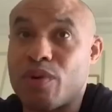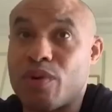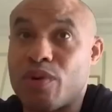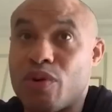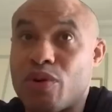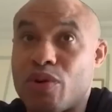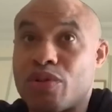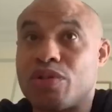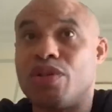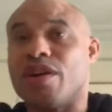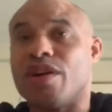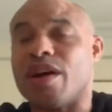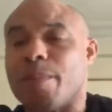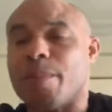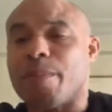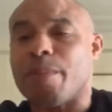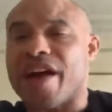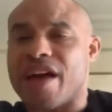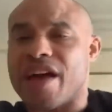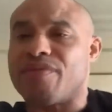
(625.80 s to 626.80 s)
because you can
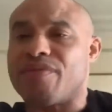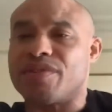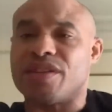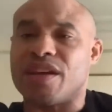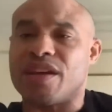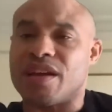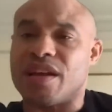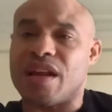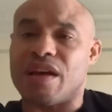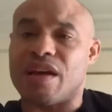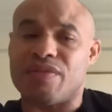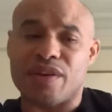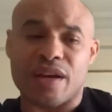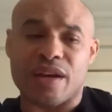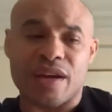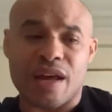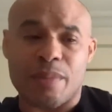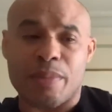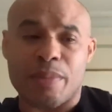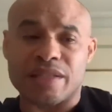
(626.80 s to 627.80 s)
buy everything in life. You
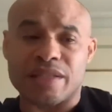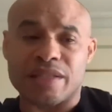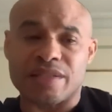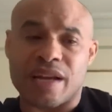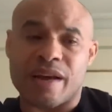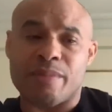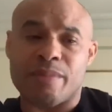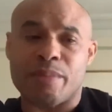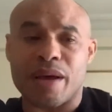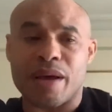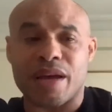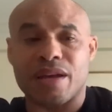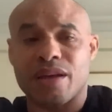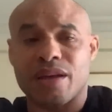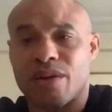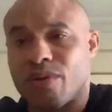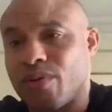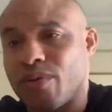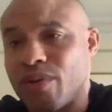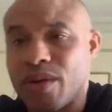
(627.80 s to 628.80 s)
cannot buy time back, you
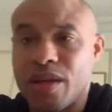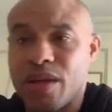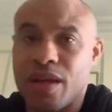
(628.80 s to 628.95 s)
know.